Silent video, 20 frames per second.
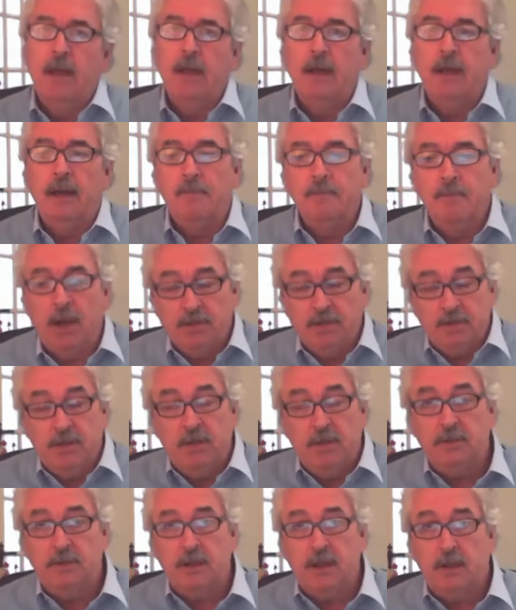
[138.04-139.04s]
Much
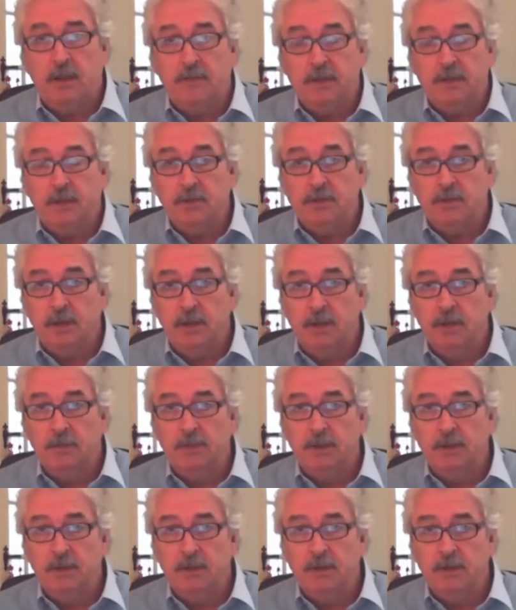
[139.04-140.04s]
easier having a journey
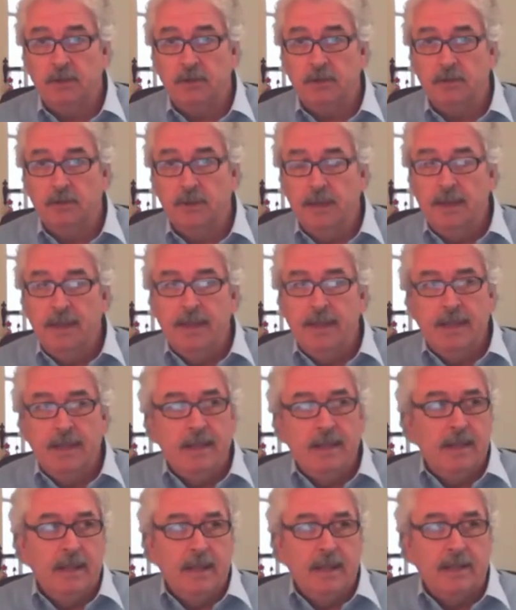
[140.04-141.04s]
because
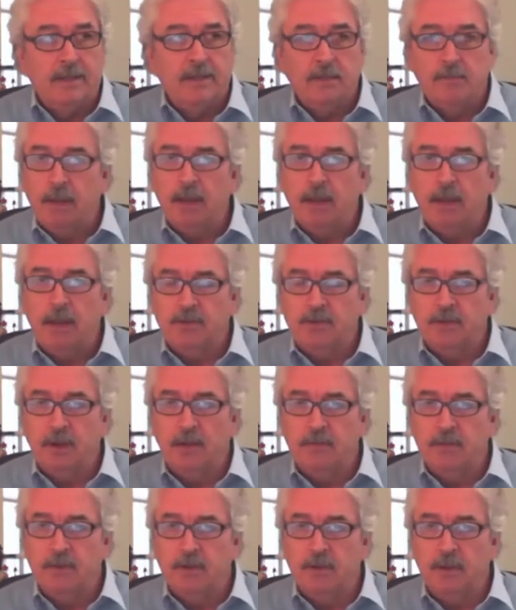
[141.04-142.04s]
it's a bit like
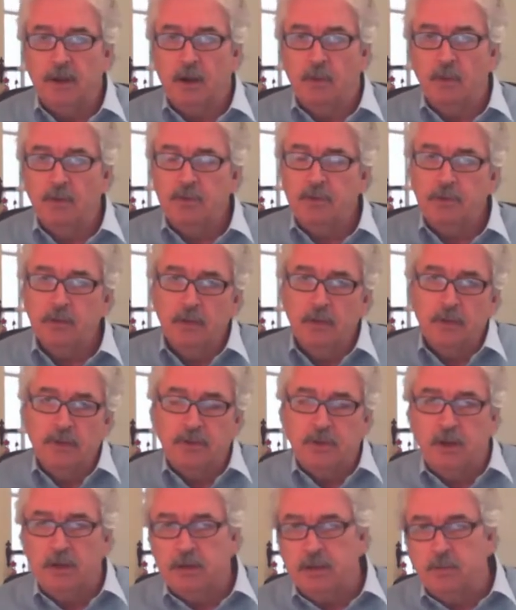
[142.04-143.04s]
driving a car. Once you know the
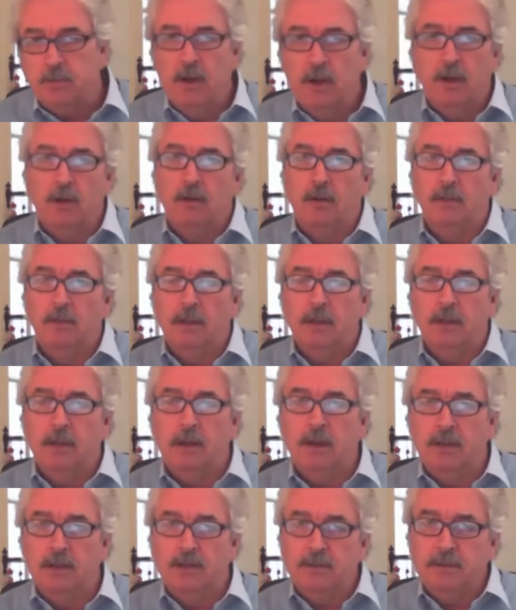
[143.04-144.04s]
journey well,
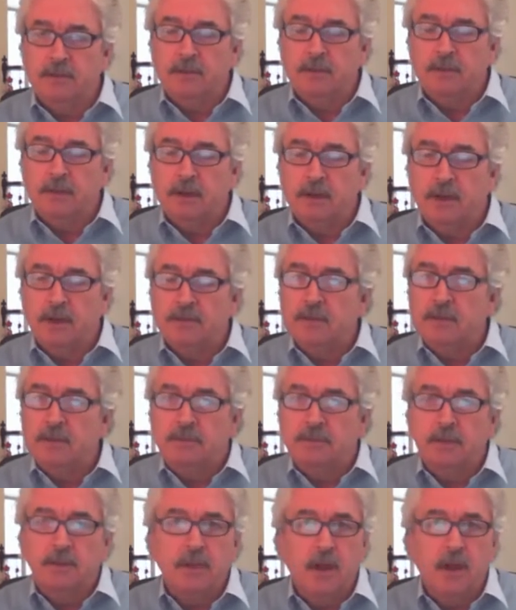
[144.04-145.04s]
the car
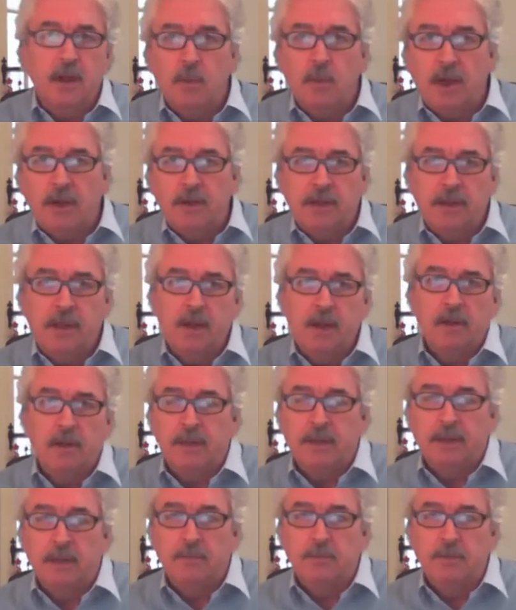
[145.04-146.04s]
seems to know where to go.
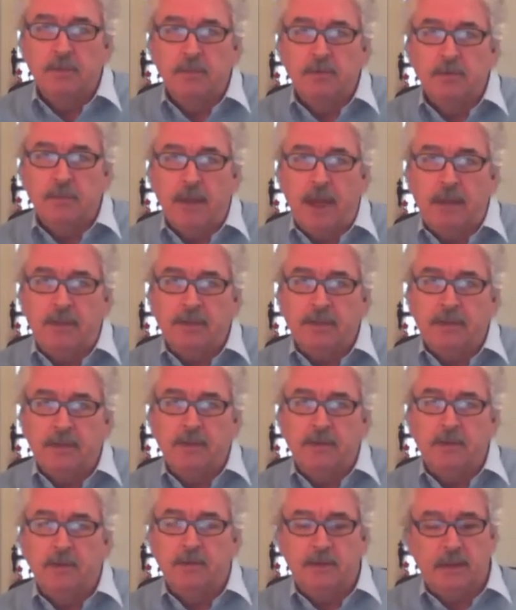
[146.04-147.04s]
It becomes
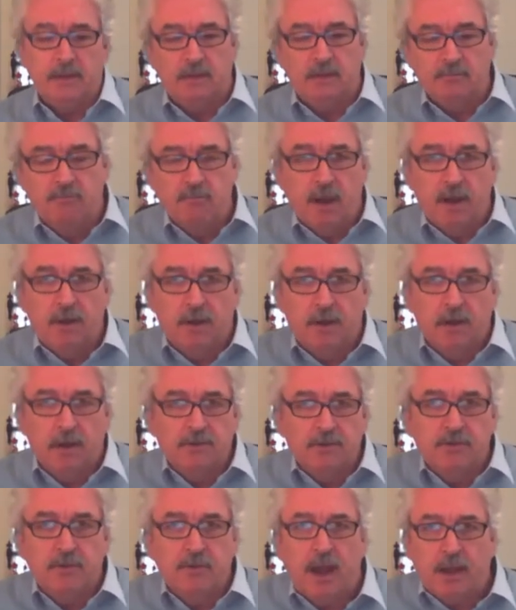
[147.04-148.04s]
automatic. So it's like a runner, a
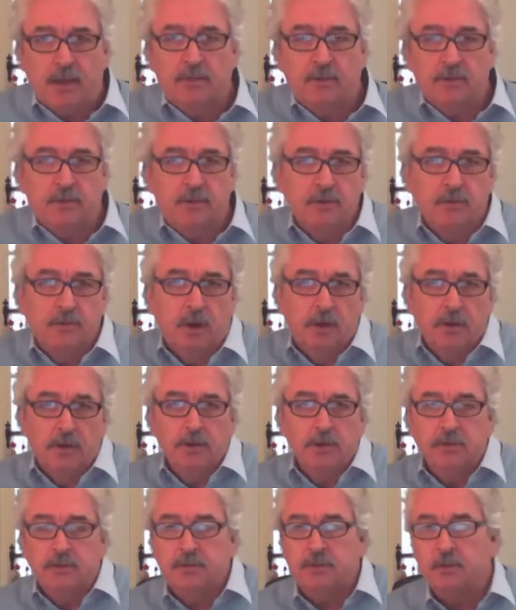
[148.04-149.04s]
track that you're on.
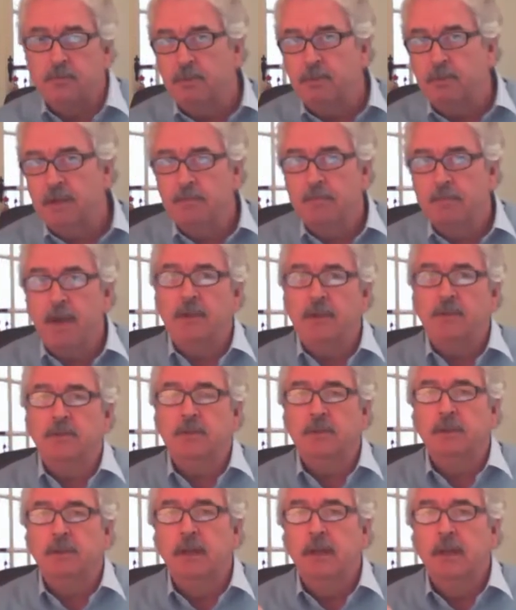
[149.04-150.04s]
And you simply
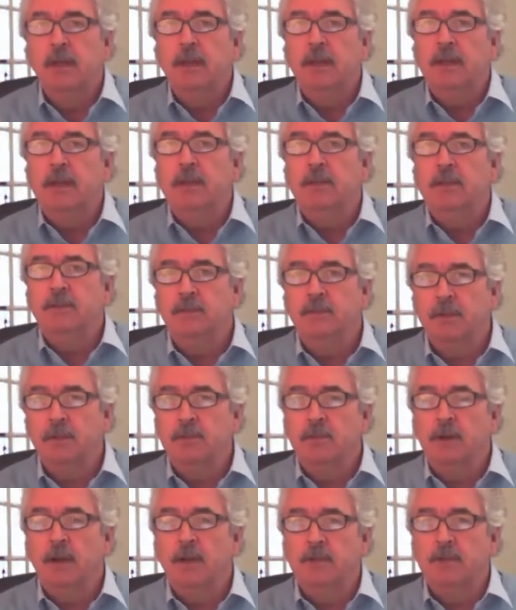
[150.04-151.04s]
imagine each of
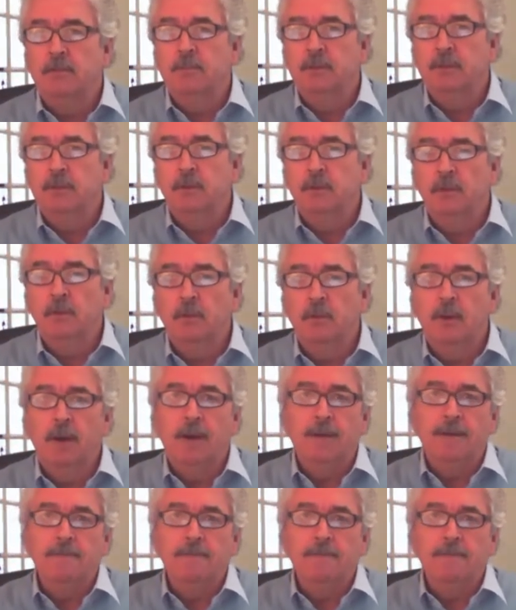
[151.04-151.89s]
those items along the way.